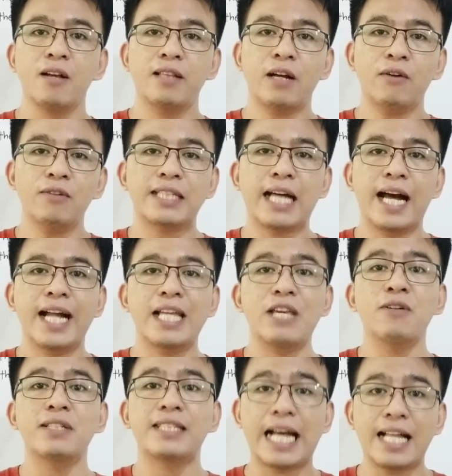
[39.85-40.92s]
na kung saan
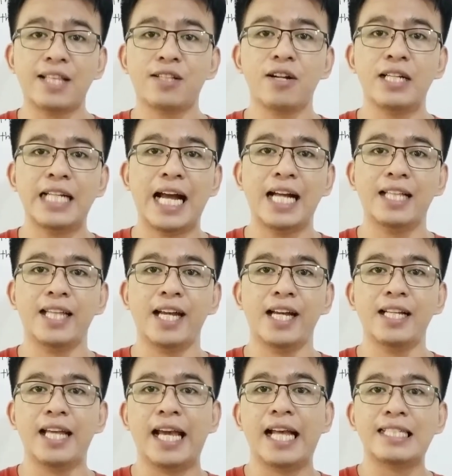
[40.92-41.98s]
yung center
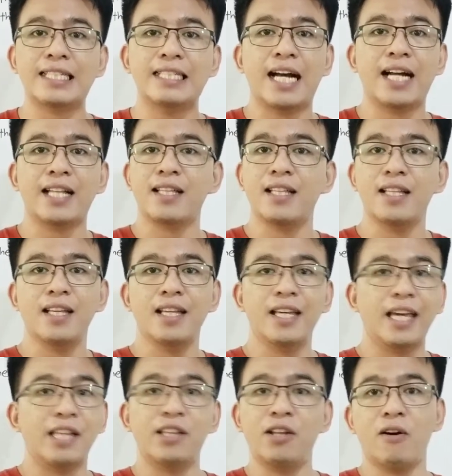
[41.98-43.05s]
natin is not
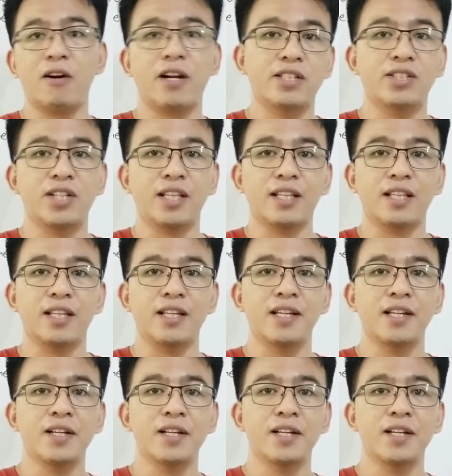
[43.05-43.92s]
in the origin.